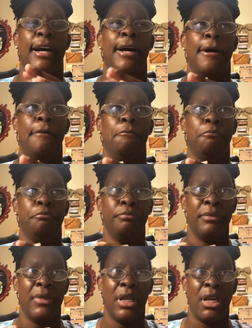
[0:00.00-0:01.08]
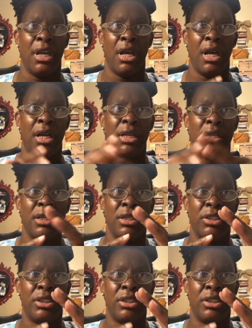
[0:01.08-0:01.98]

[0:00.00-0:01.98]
you notice stuff like um,